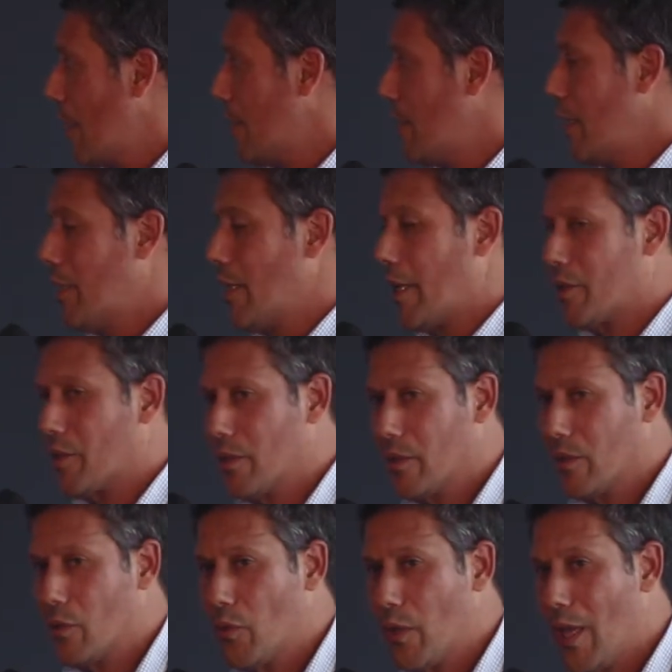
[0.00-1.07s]

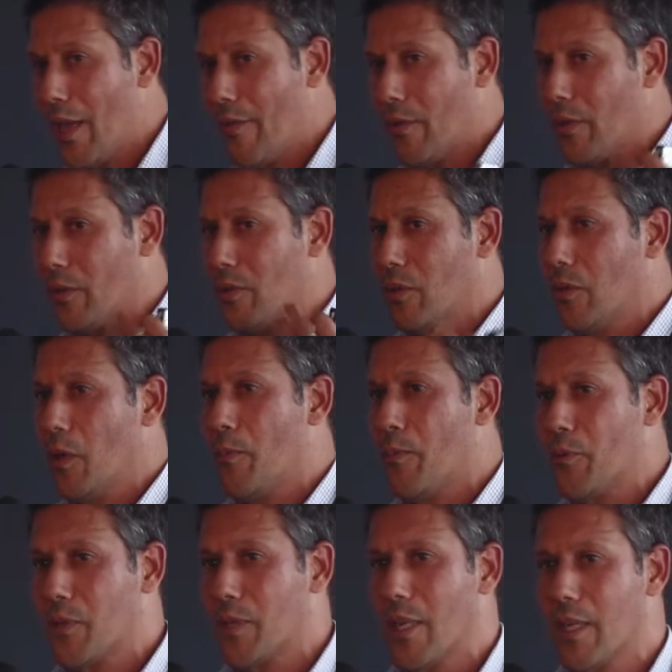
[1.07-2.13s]
Detection, so you have a continual
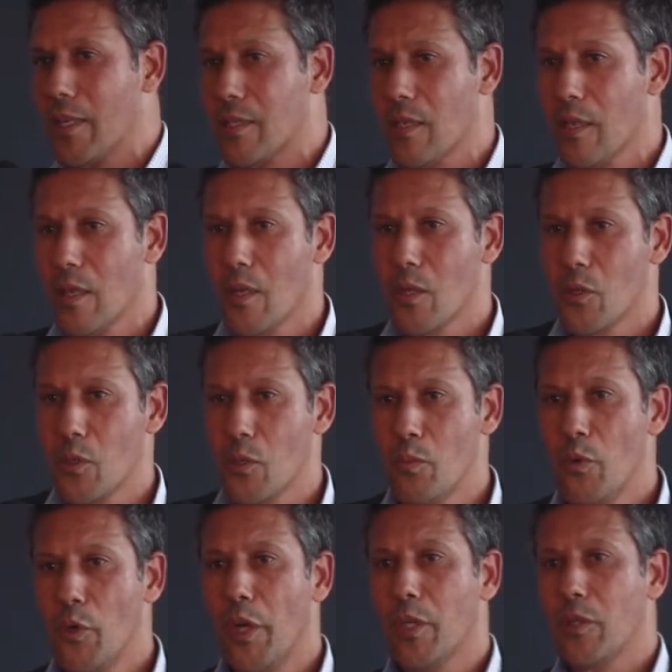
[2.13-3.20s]
process to
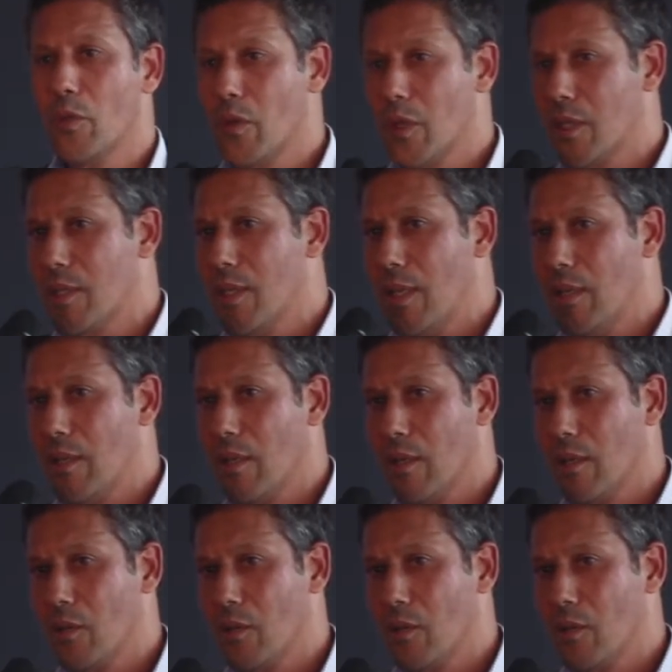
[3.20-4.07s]
monitor this data.